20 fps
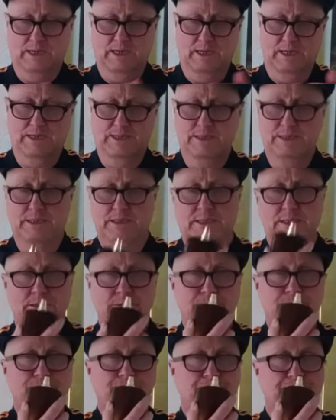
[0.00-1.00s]
And it
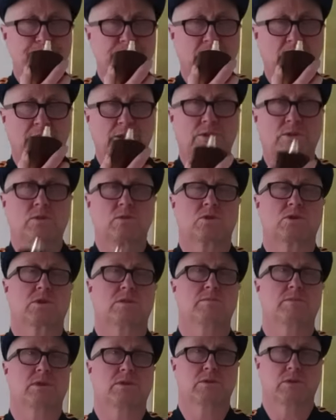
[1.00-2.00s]
he does
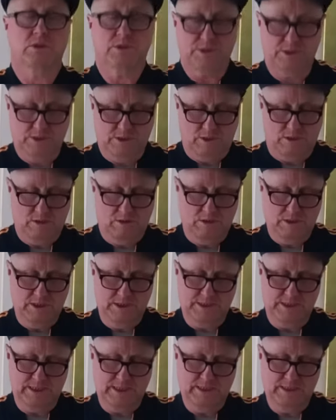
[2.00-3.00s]
come across a darker
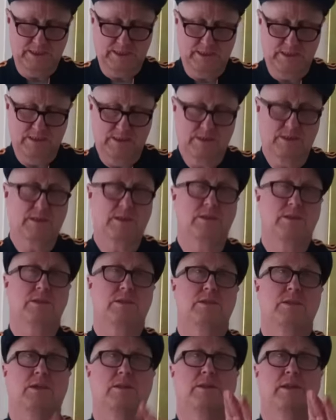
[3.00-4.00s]
scent
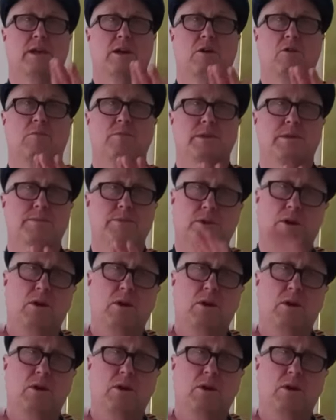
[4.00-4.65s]
in the opening, but